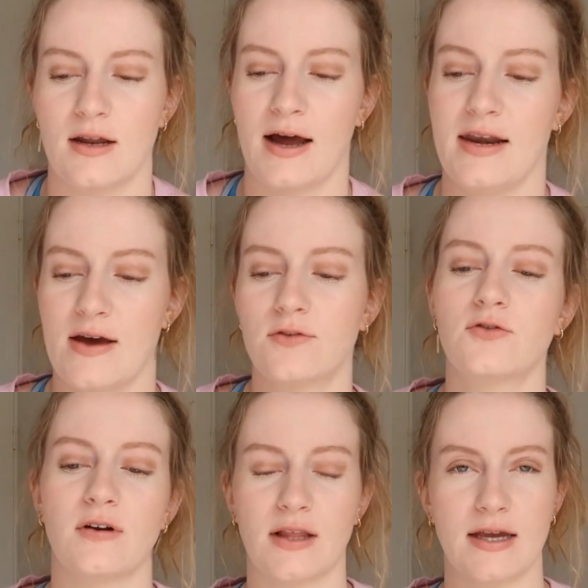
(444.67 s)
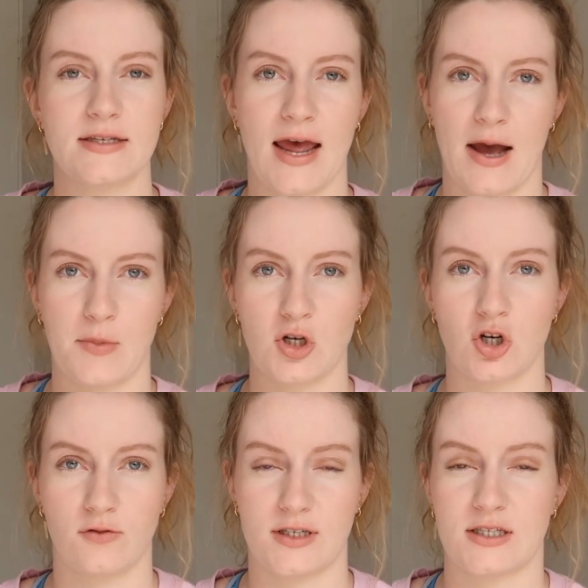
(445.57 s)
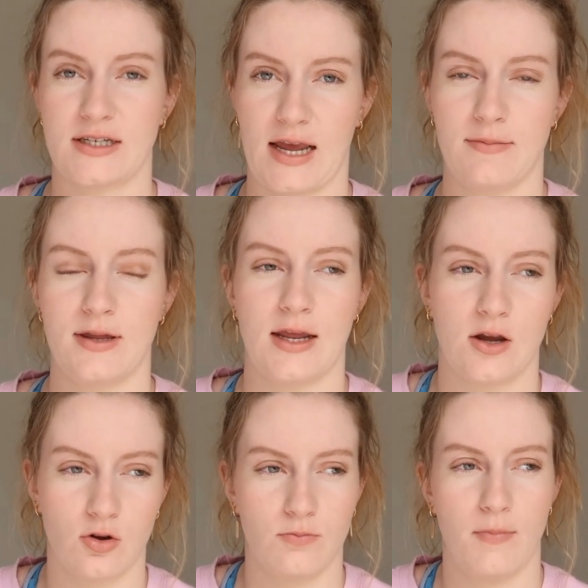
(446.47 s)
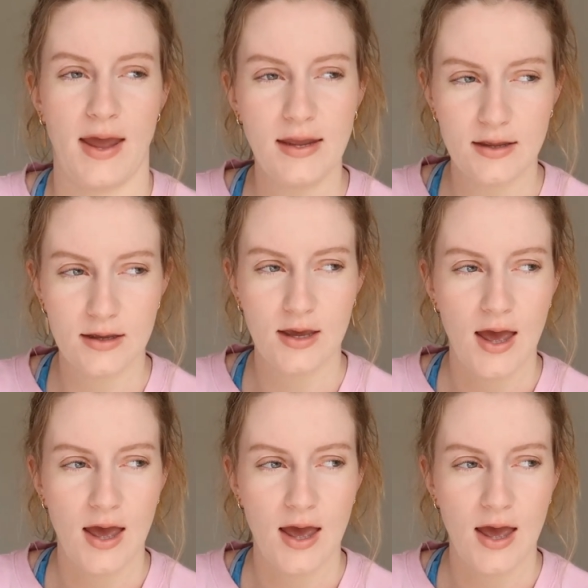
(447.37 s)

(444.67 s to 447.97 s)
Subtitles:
I never realized how much of a statement it could make.